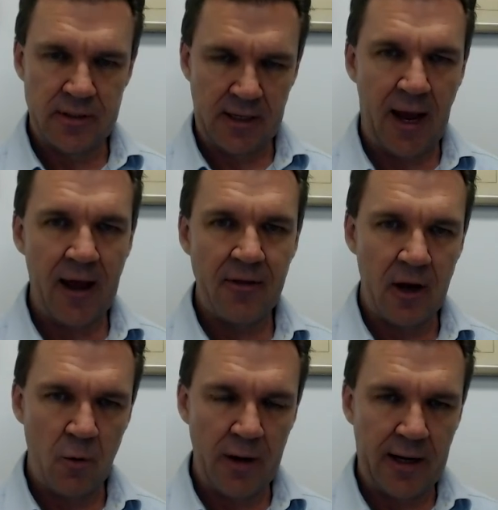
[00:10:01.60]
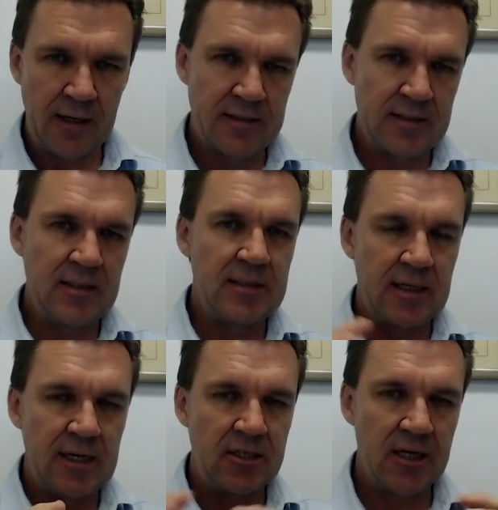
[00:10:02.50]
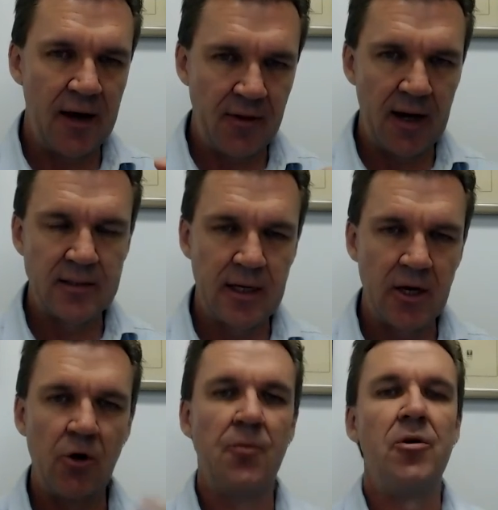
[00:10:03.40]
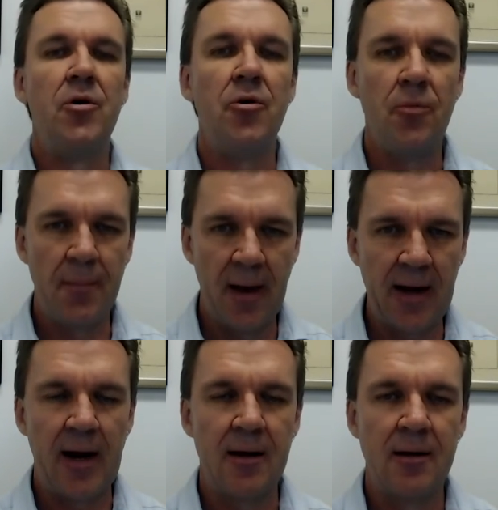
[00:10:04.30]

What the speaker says: together we can assist each other to help you better.